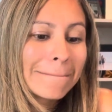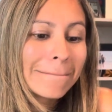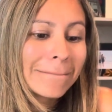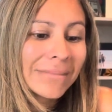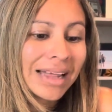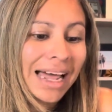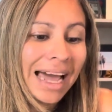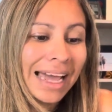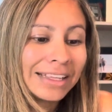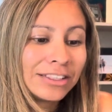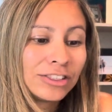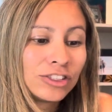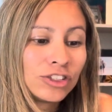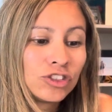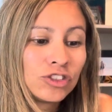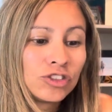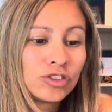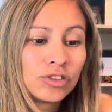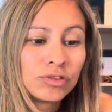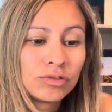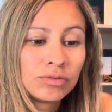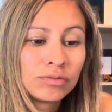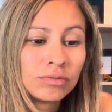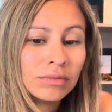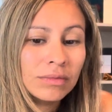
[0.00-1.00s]
I
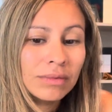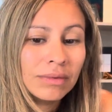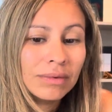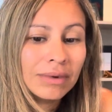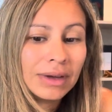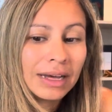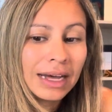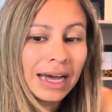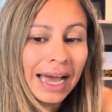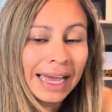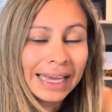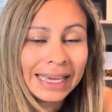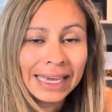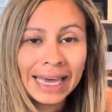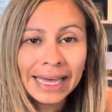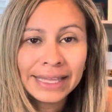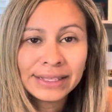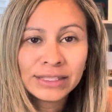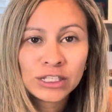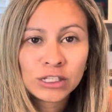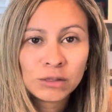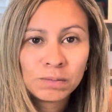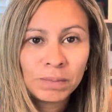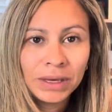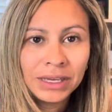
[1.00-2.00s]
I can
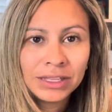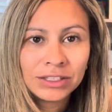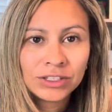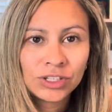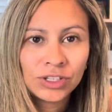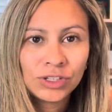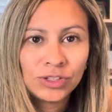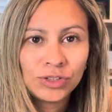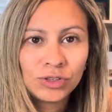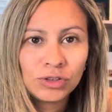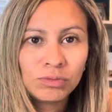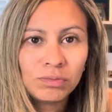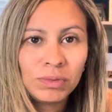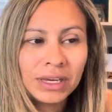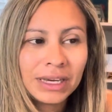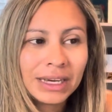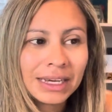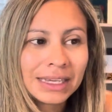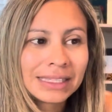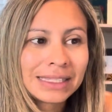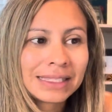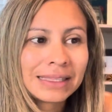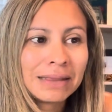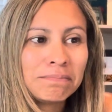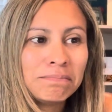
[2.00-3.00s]
speak to you
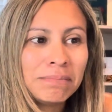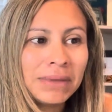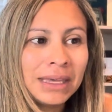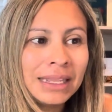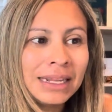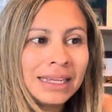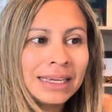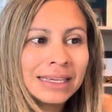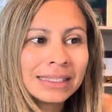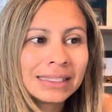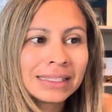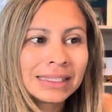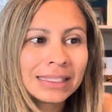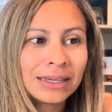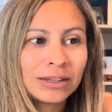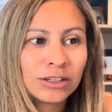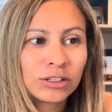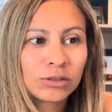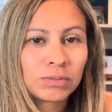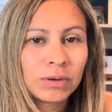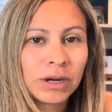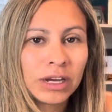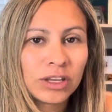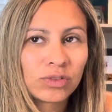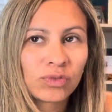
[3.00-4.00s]
because the median sales
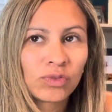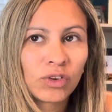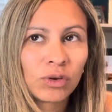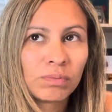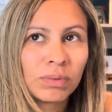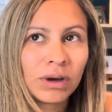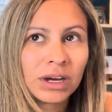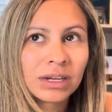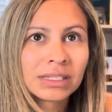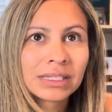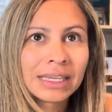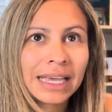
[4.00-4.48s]
price for Bucks